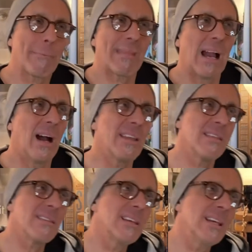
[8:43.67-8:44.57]
I
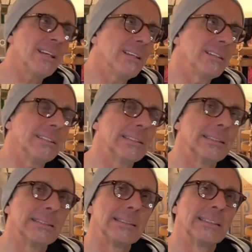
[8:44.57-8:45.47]
think
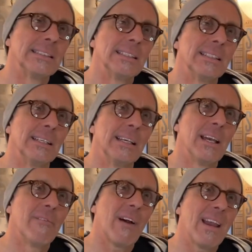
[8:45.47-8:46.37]

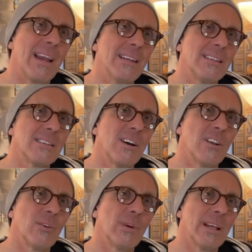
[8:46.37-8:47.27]
if I had to
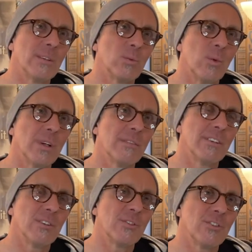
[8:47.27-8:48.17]
tolerate one of
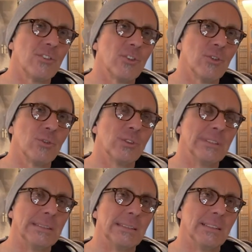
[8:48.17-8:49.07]
those two,
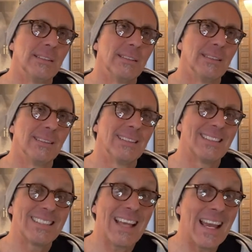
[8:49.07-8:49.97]

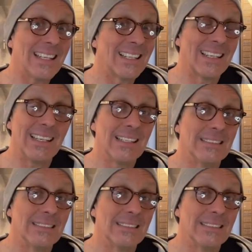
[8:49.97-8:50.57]
sadly,